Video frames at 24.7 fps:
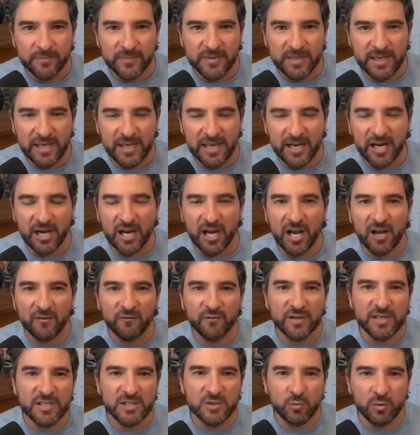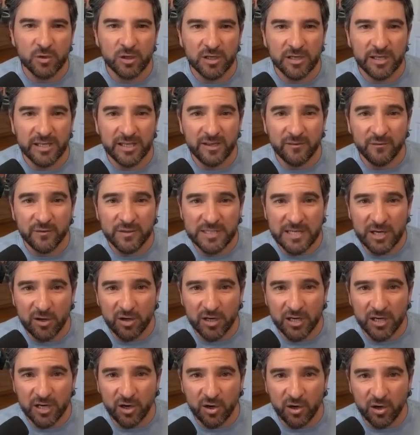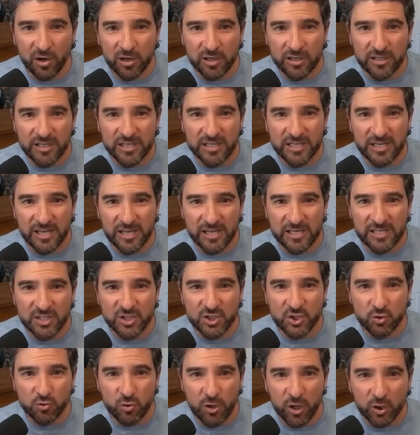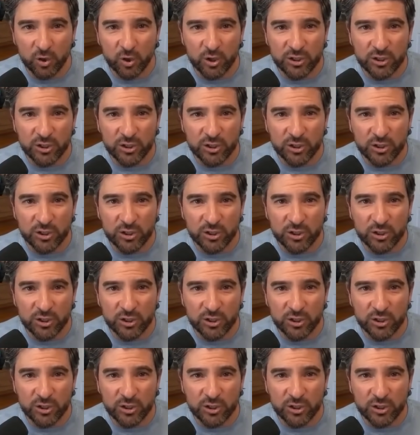In an offense where if Derek Carr does struggle